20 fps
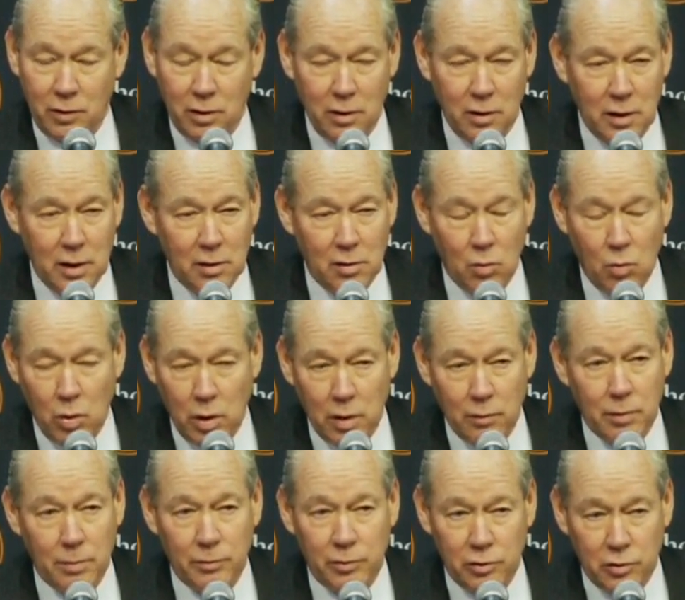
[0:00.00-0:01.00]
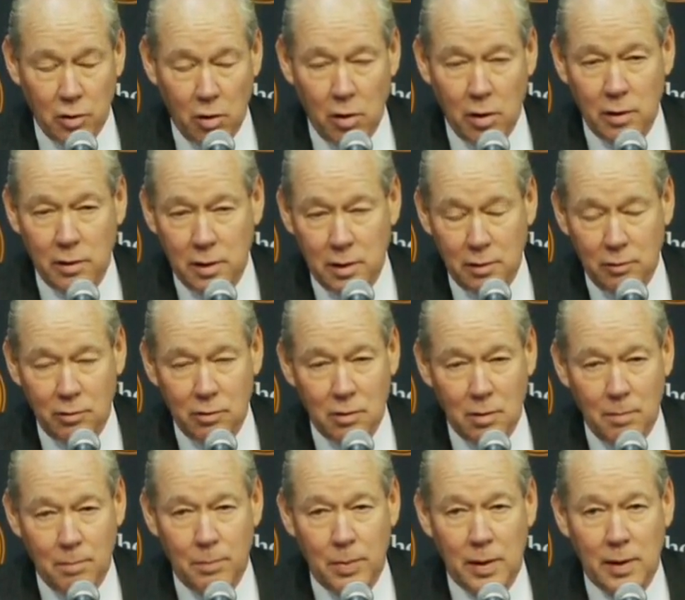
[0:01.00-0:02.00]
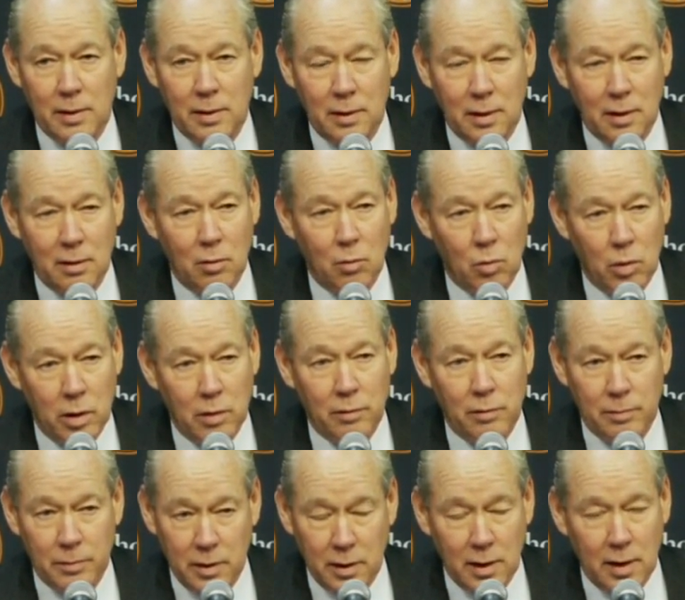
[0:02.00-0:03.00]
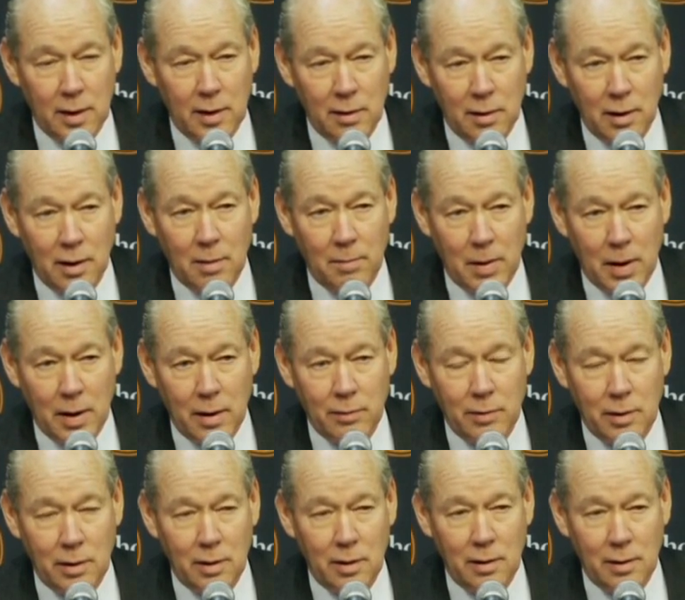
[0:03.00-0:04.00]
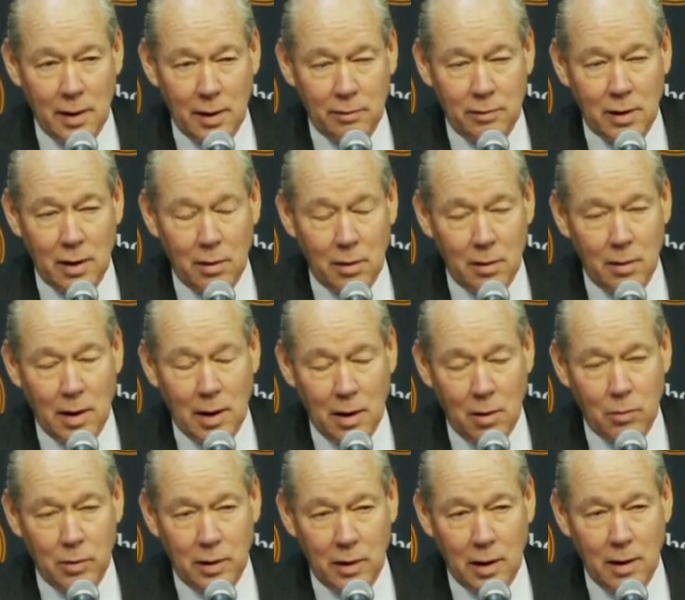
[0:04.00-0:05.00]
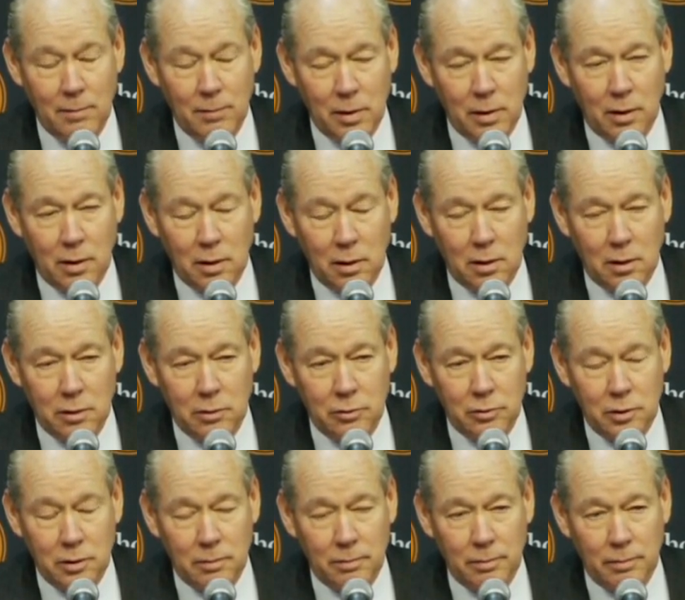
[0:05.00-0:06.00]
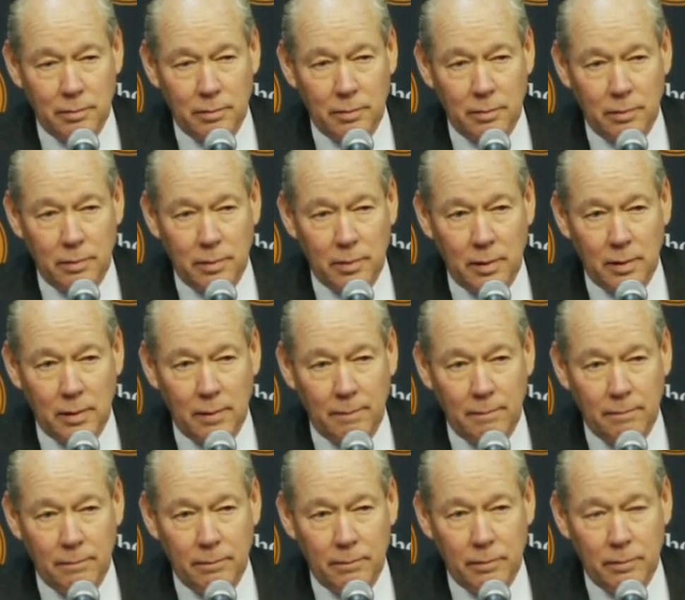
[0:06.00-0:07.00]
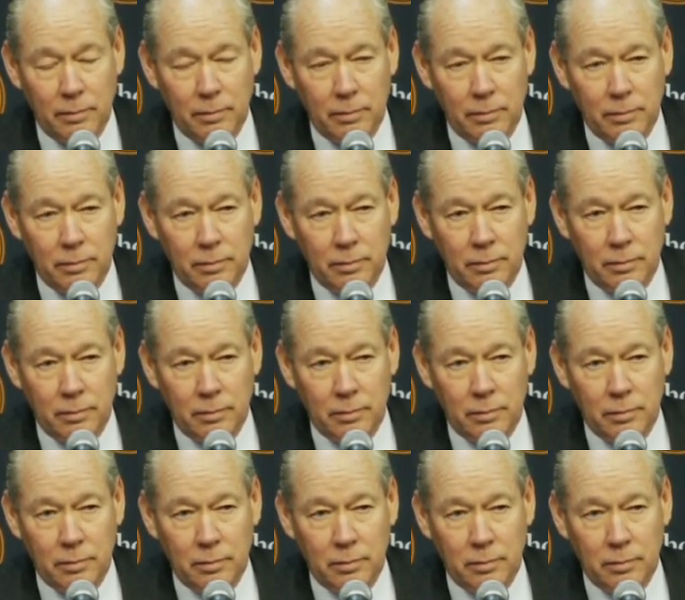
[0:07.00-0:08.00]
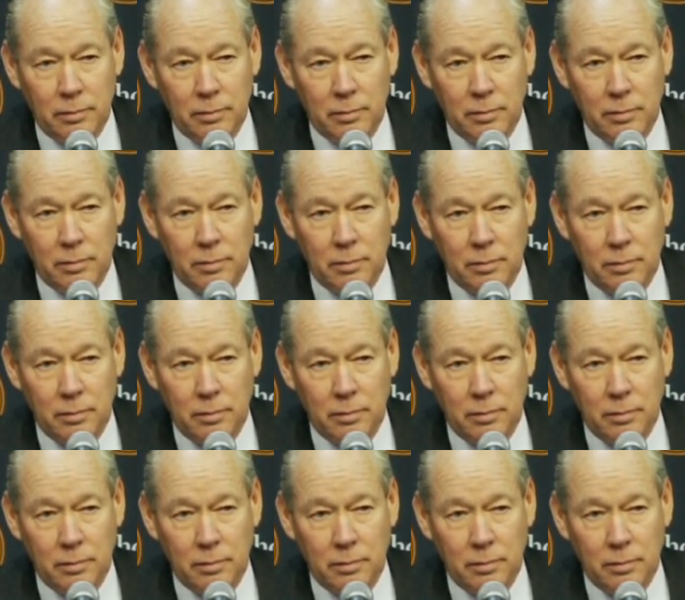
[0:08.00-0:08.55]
Neither one of them started this, but neither one of them did anything about it. And that's how, how we came to the conclusion. I know that you said at the start that you've accepted what